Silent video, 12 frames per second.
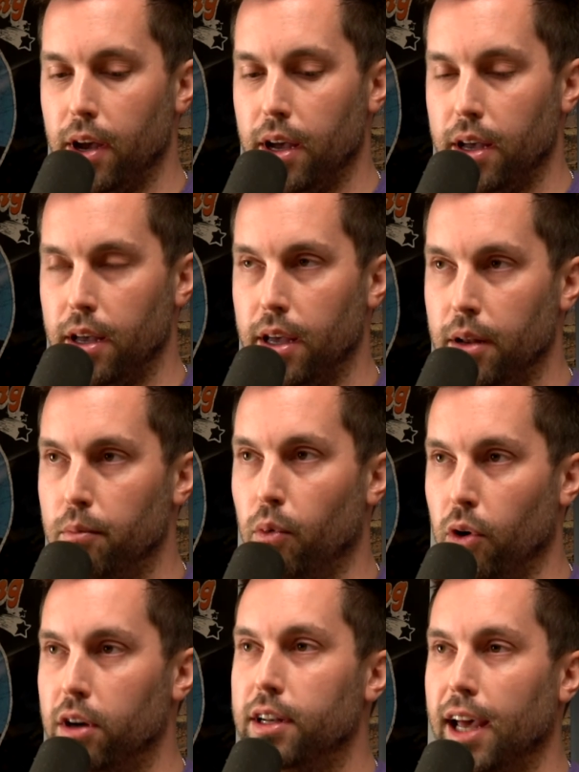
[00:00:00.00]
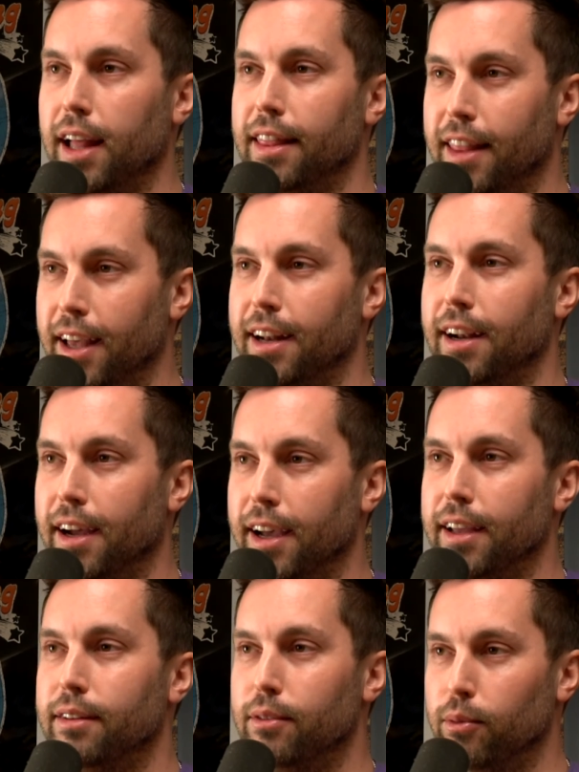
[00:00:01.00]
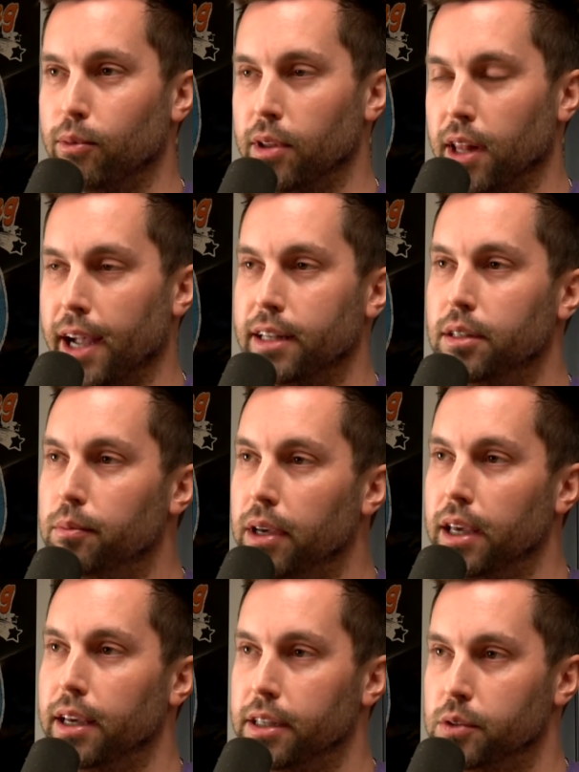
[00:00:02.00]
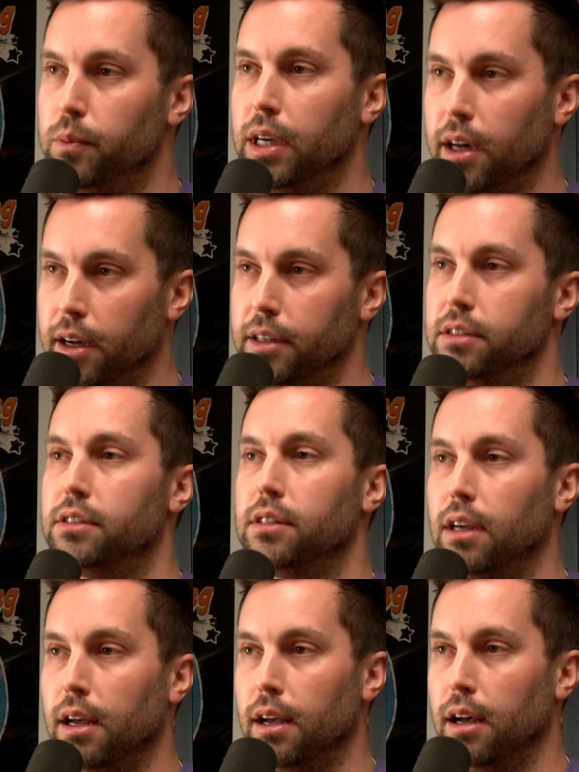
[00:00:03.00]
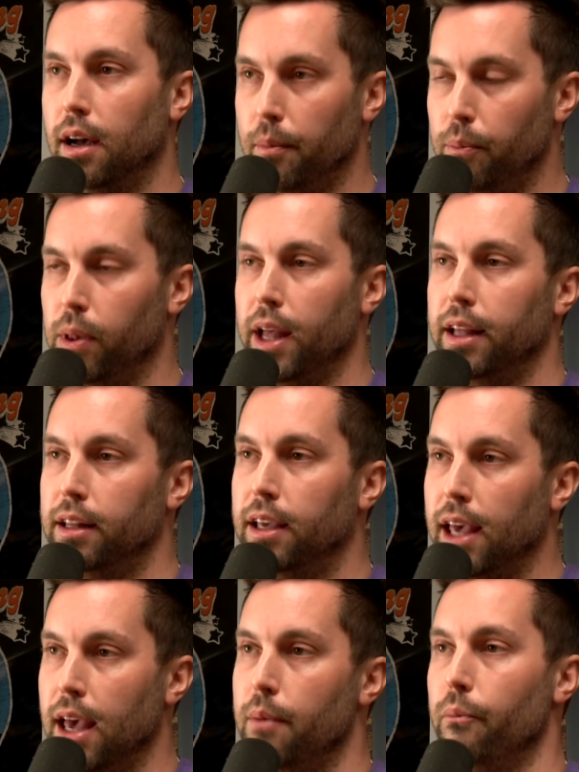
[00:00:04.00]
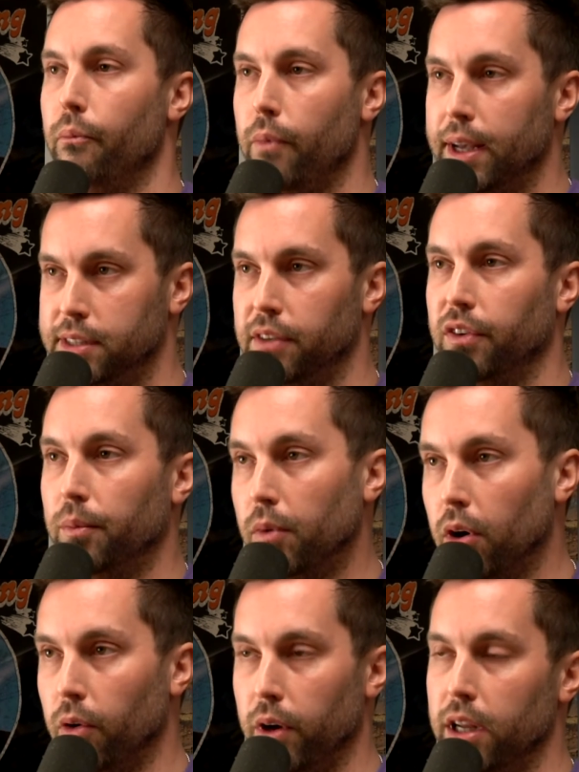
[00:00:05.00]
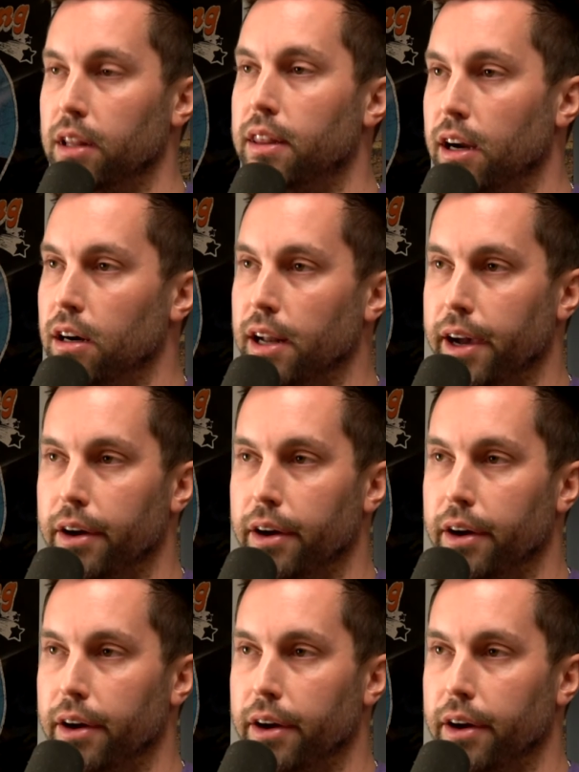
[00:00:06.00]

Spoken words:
in more debt than I would like to be, is because I'm playing the game as if I'm already there now.